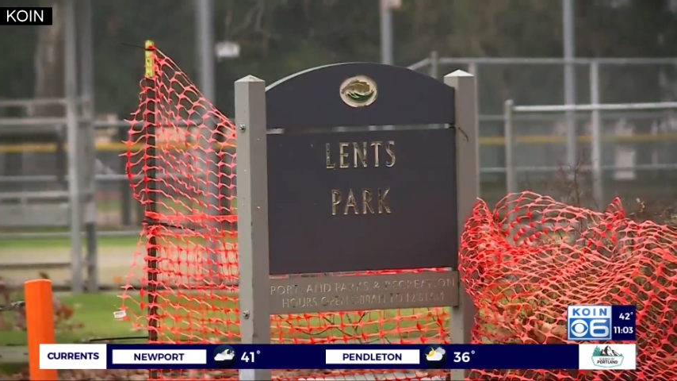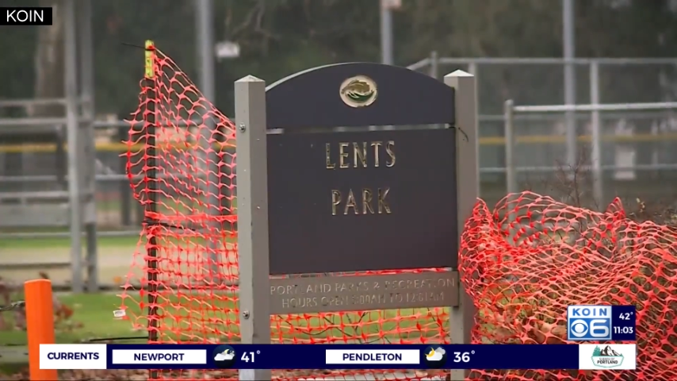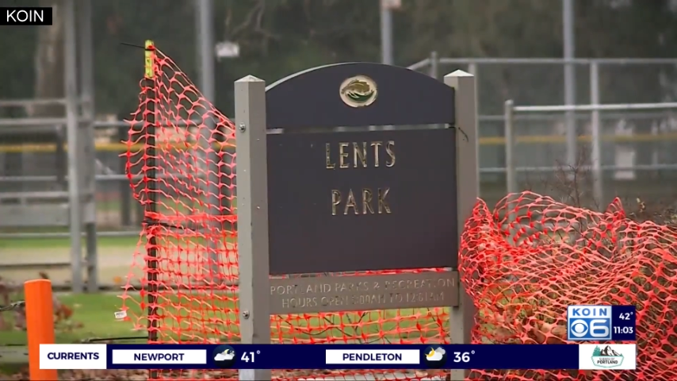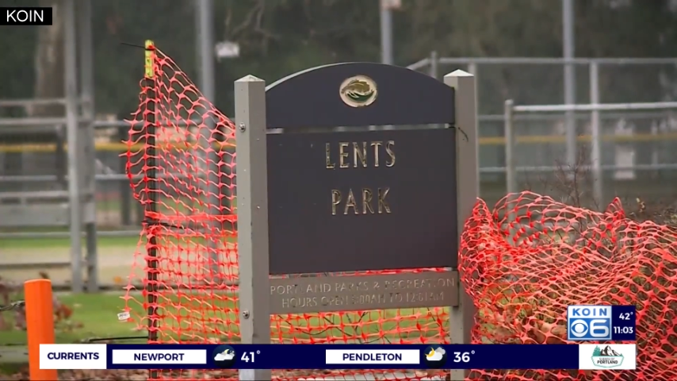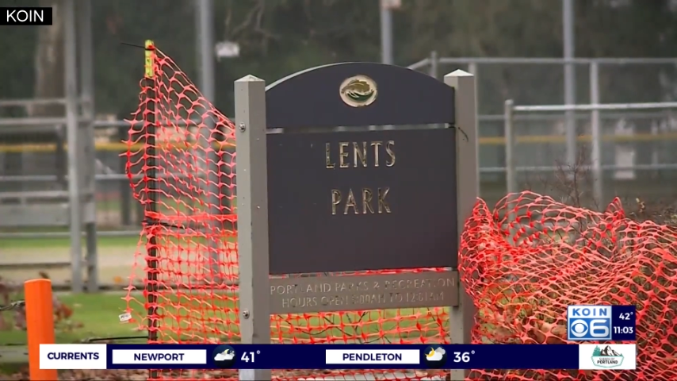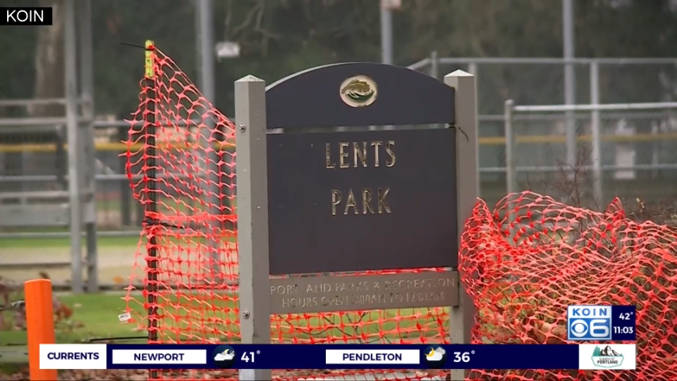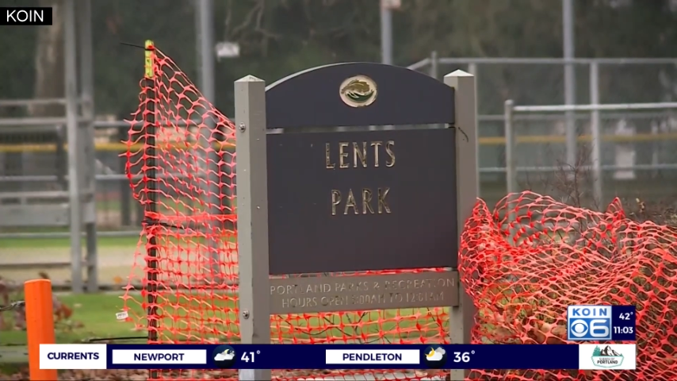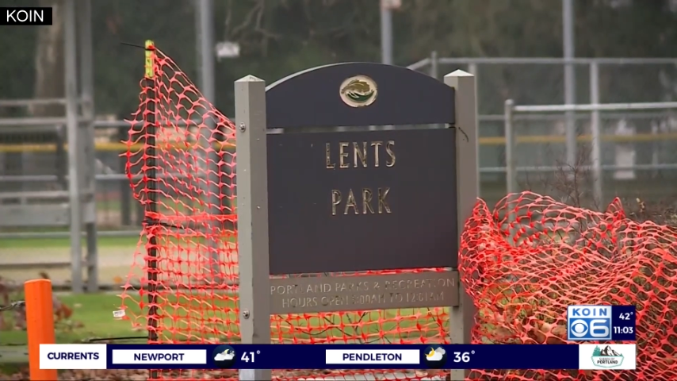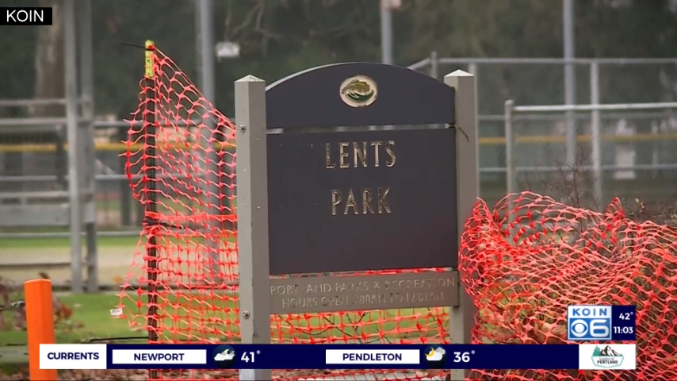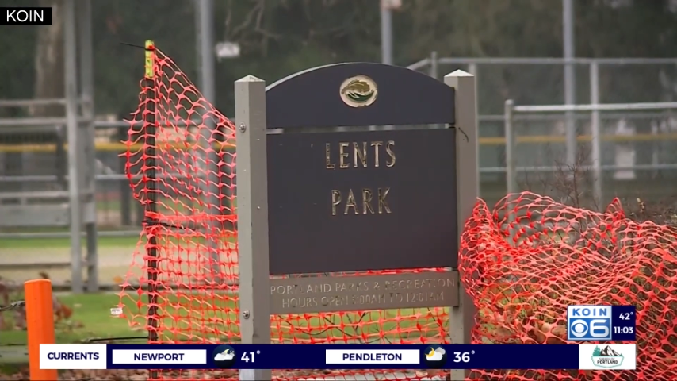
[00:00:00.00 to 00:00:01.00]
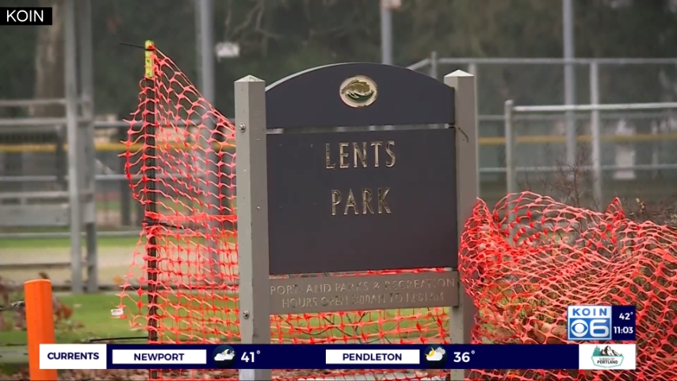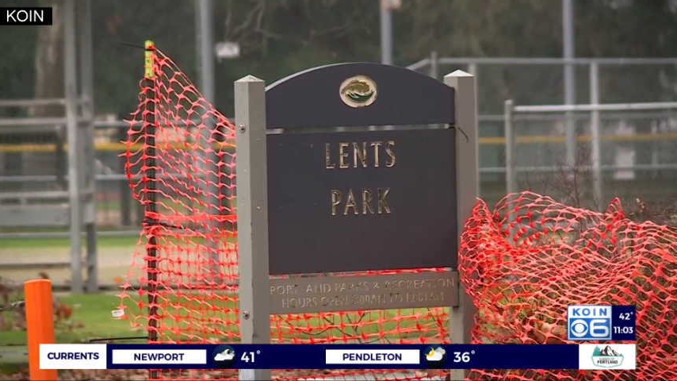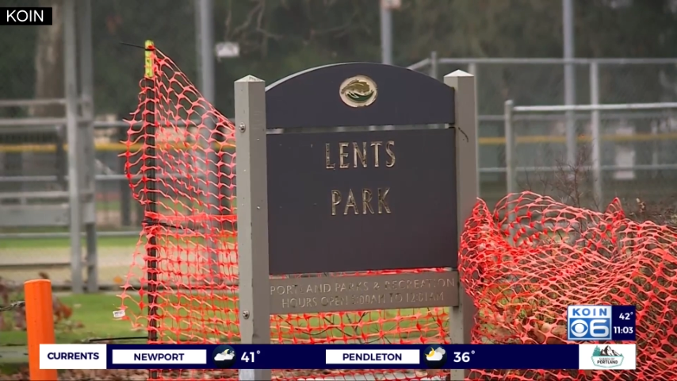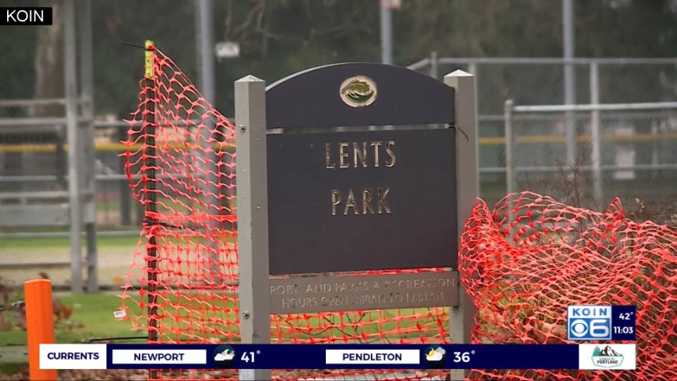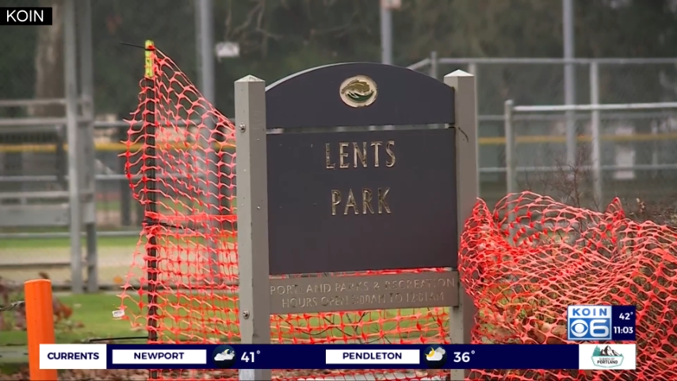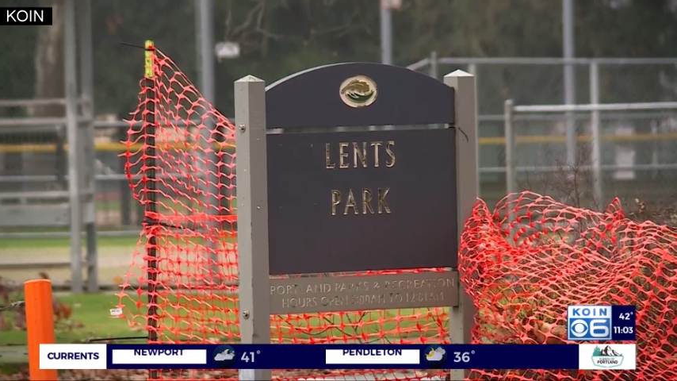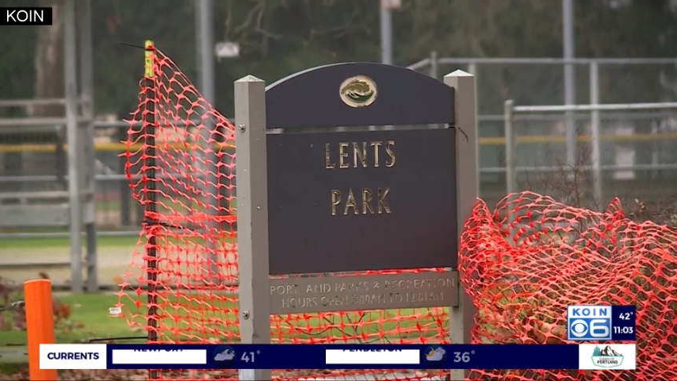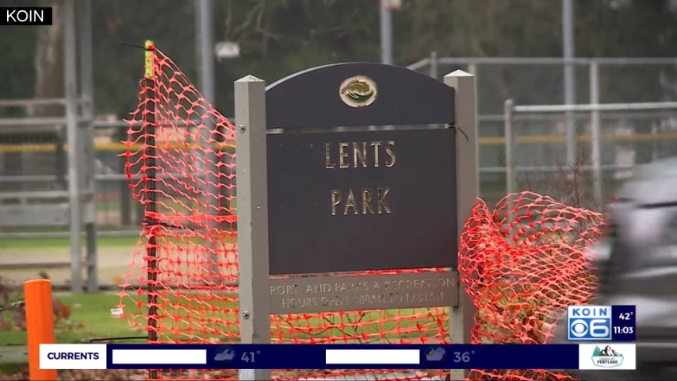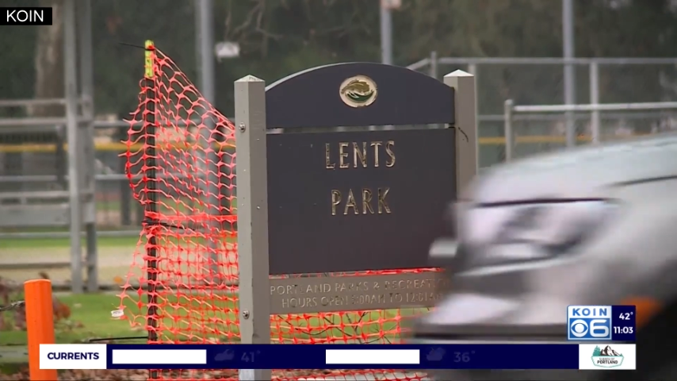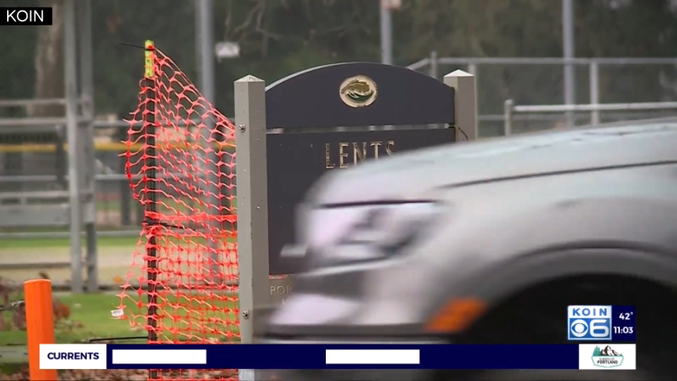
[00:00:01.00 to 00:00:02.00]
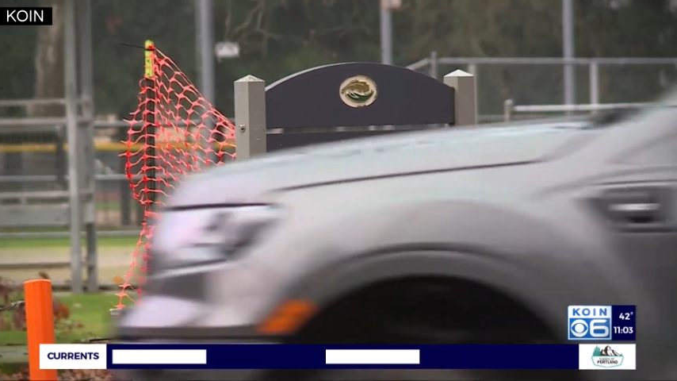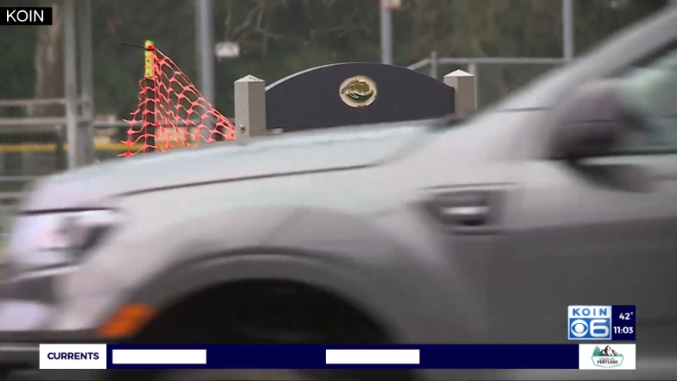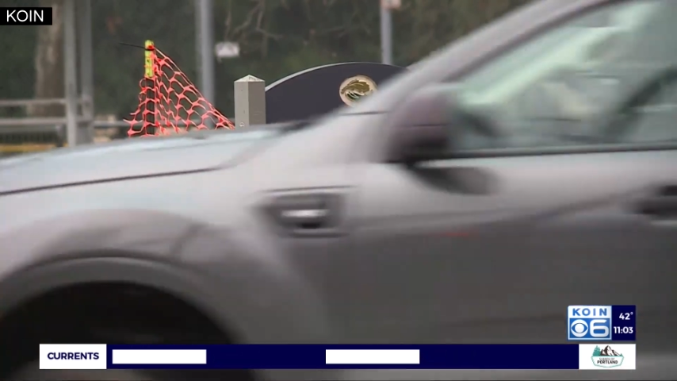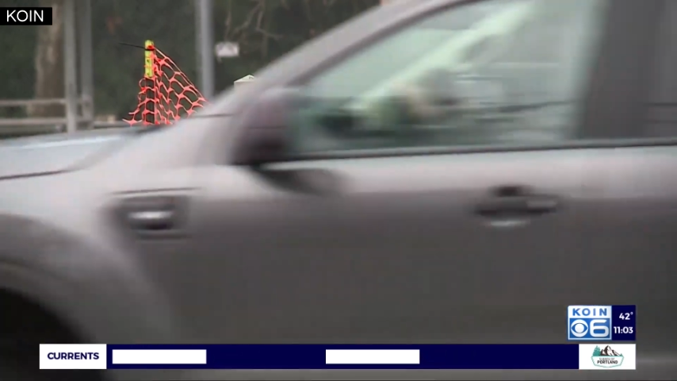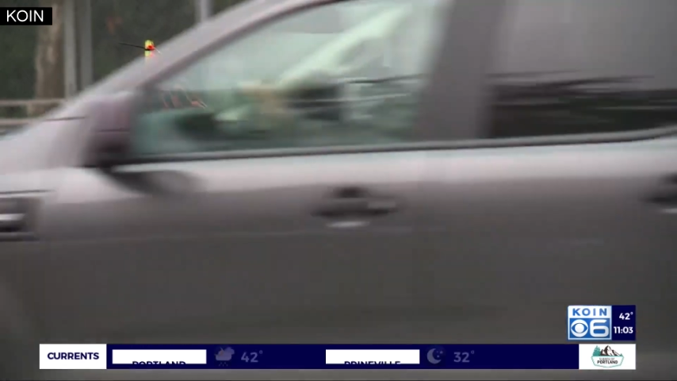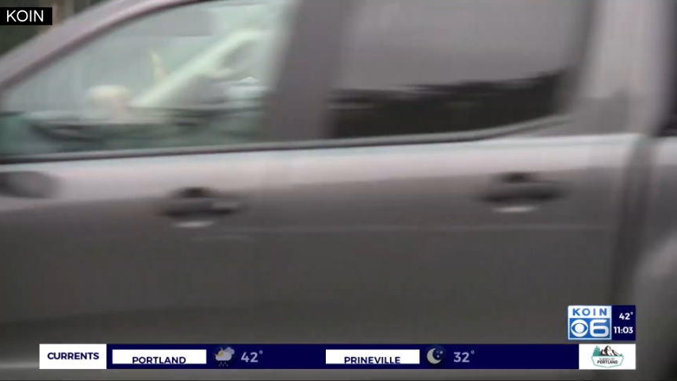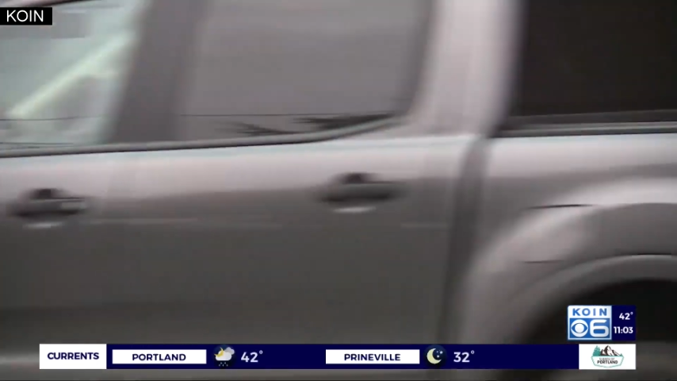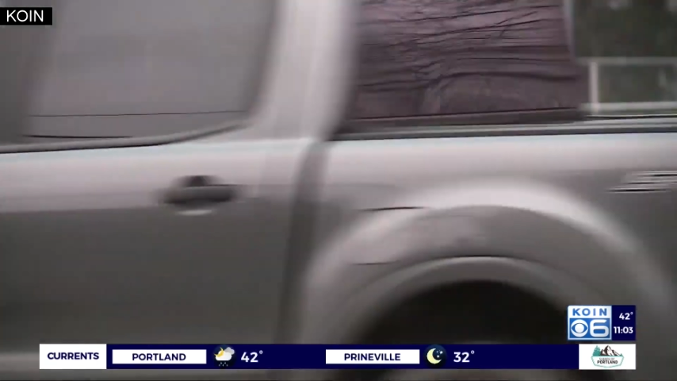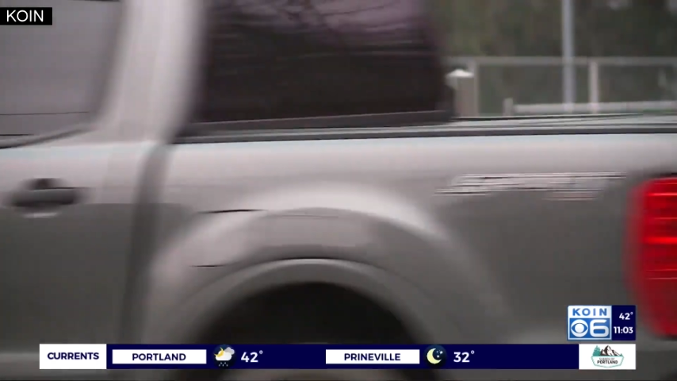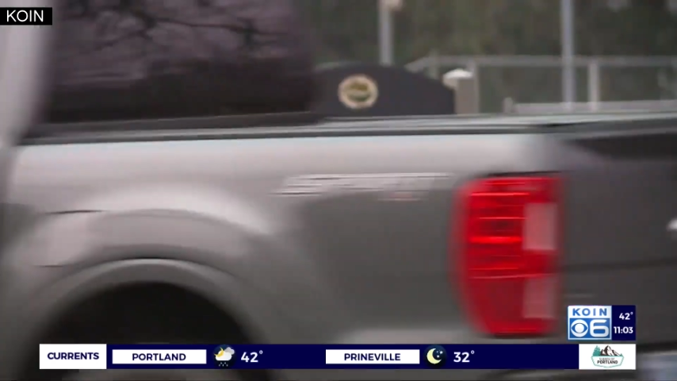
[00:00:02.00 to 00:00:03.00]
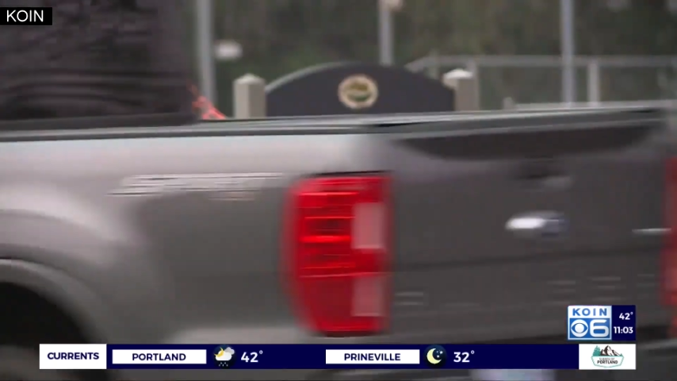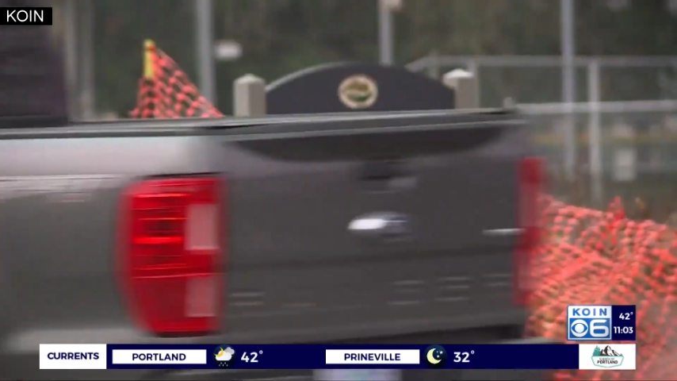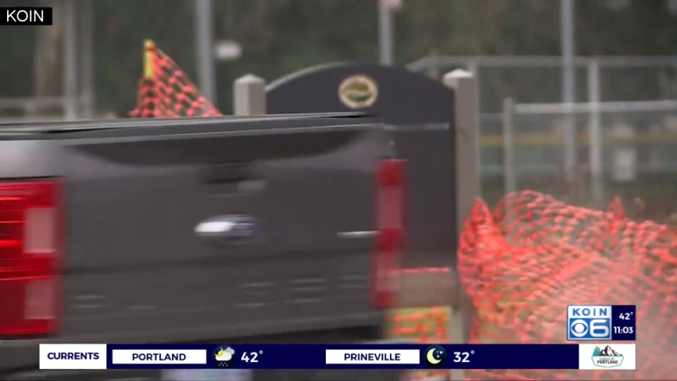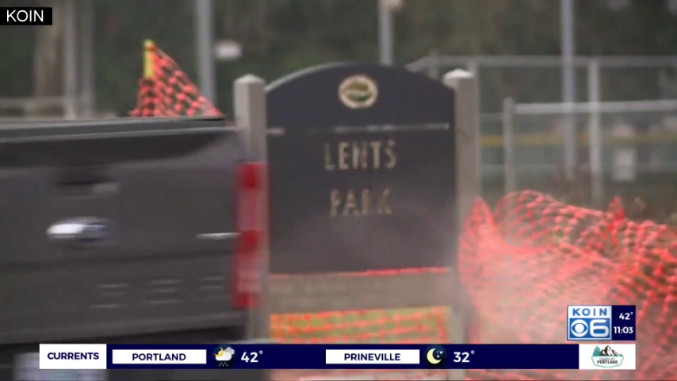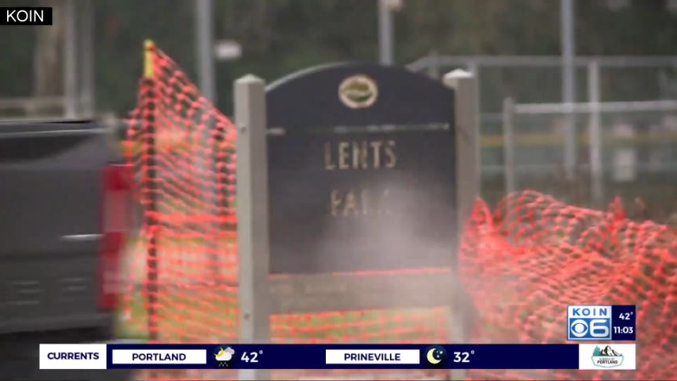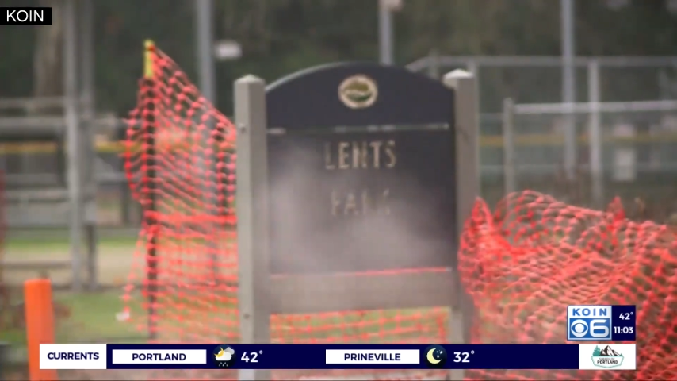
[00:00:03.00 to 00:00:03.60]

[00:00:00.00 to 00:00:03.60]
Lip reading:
Nobody's mouth can be seen.